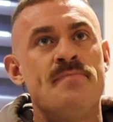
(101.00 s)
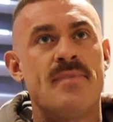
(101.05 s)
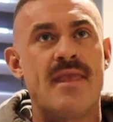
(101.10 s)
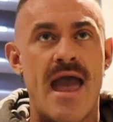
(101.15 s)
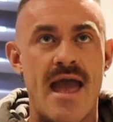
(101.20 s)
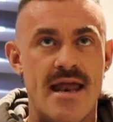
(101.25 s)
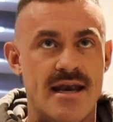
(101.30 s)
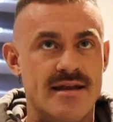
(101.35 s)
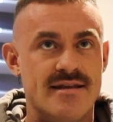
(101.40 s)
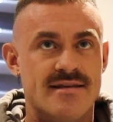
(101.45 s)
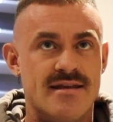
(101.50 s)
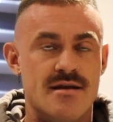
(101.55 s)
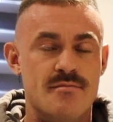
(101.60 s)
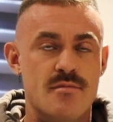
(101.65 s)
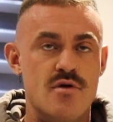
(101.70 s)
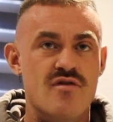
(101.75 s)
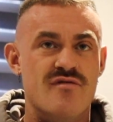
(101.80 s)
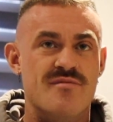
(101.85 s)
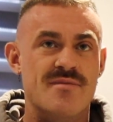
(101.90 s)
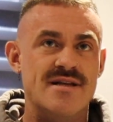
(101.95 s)
getting into the
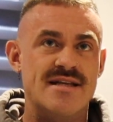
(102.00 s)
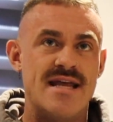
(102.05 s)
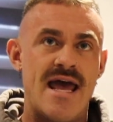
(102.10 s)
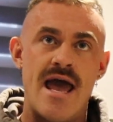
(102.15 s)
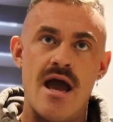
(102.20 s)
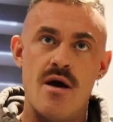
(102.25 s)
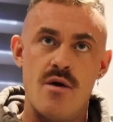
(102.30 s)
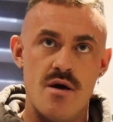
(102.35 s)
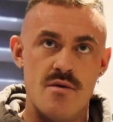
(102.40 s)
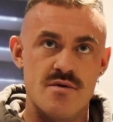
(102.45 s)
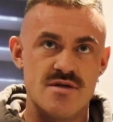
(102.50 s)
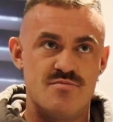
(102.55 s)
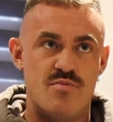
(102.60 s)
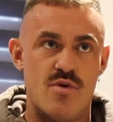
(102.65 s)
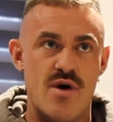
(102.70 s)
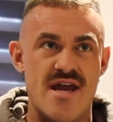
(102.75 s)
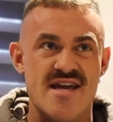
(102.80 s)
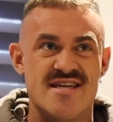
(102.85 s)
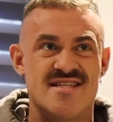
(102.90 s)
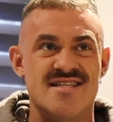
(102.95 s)
movement, how I was
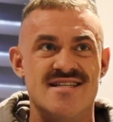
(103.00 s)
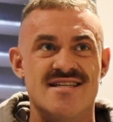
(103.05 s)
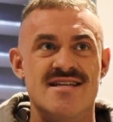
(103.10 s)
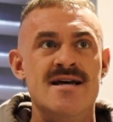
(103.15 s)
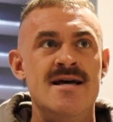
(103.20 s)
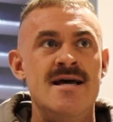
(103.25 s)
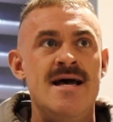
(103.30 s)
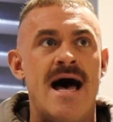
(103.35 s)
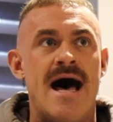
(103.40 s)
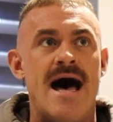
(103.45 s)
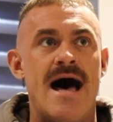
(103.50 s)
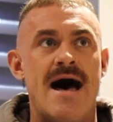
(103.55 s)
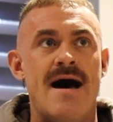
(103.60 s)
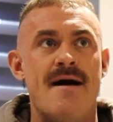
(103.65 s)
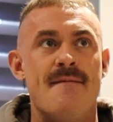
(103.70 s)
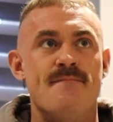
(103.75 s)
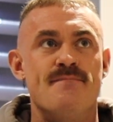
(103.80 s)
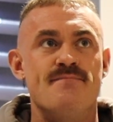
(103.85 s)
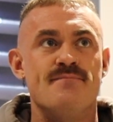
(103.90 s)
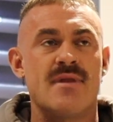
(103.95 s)
bracing,
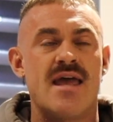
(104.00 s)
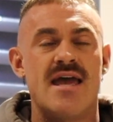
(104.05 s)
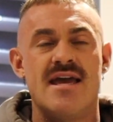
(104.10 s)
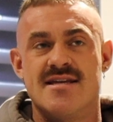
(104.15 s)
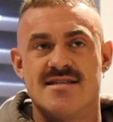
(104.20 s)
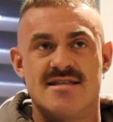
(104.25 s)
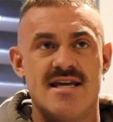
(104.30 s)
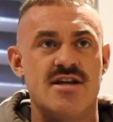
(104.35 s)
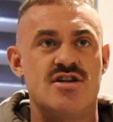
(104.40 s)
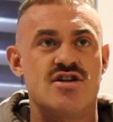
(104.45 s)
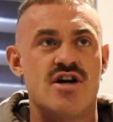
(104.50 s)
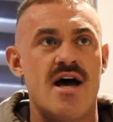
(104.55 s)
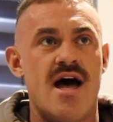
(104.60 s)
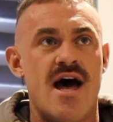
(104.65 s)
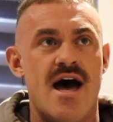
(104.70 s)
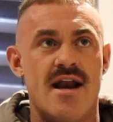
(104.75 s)
etc.